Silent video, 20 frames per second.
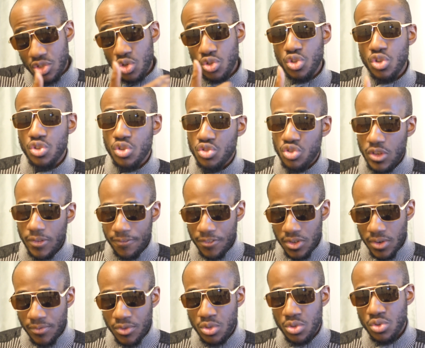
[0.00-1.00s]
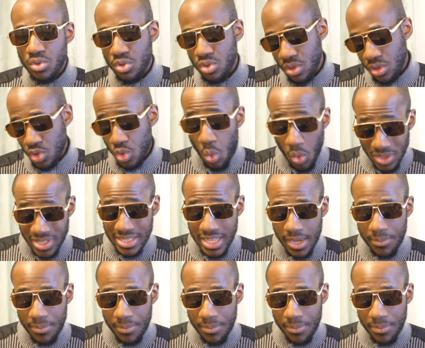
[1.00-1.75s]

so you feed off towards